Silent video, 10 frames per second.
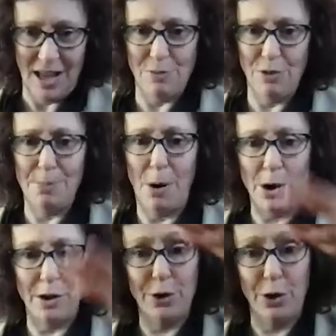every
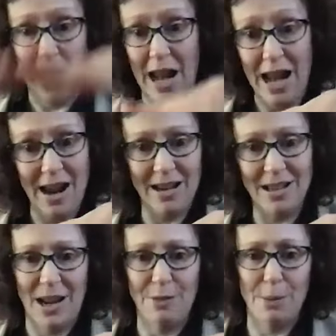part of your
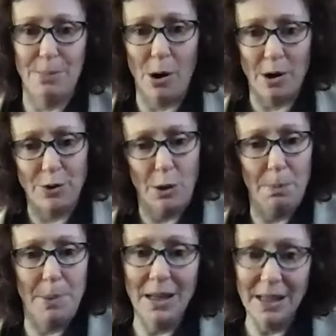hand, every part of your
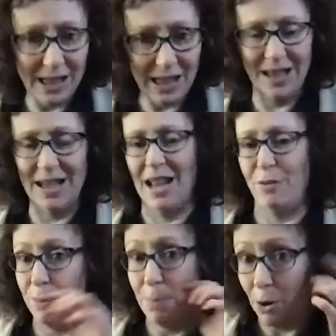belly,
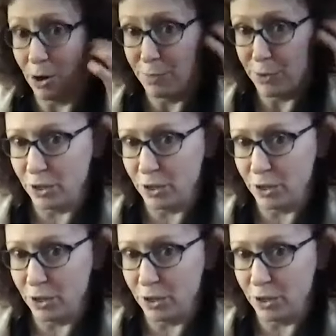every part of